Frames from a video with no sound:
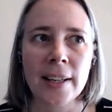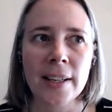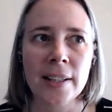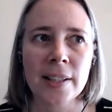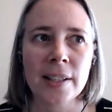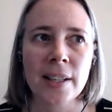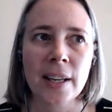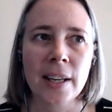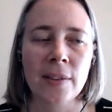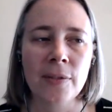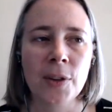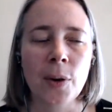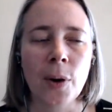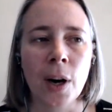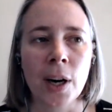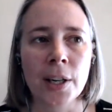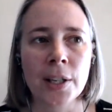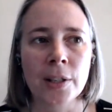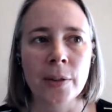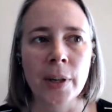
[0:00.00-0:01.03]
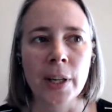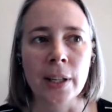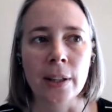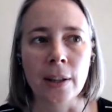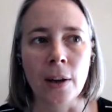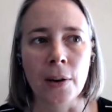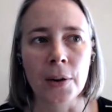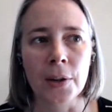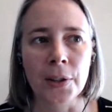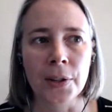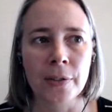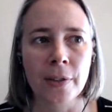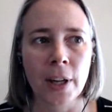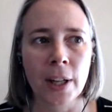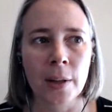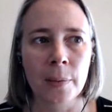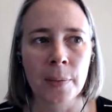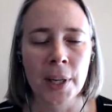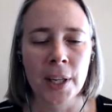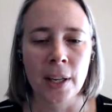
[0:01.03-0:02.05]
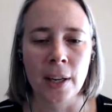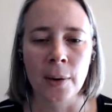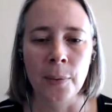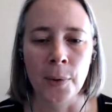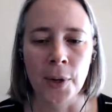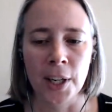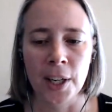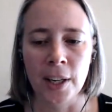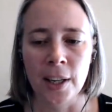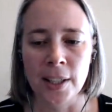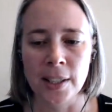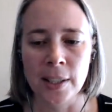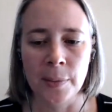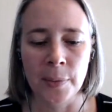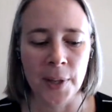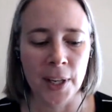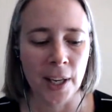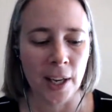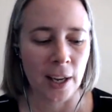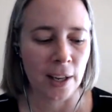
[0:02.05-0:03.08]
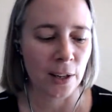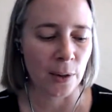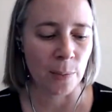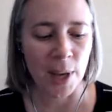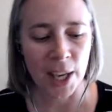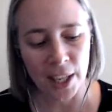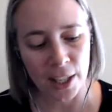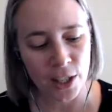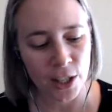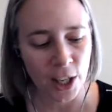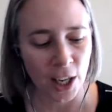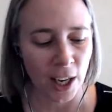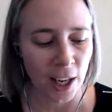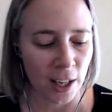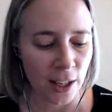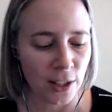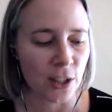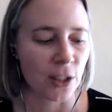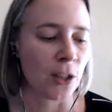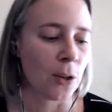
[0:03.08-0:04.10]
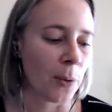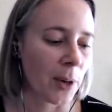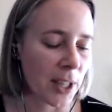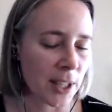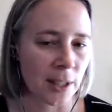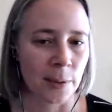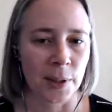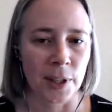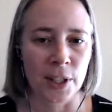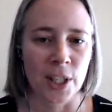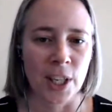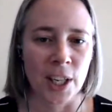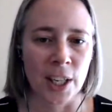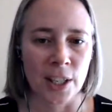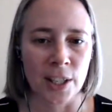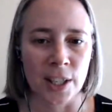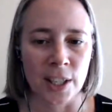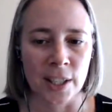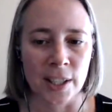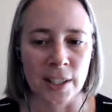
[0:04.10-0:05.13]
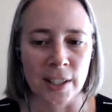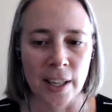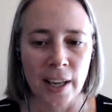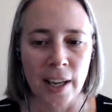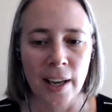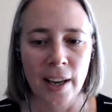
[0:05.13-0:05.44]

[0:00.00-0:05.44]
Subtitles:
is that if you are doing local development and working on something and you make a change and you want to see what the change is,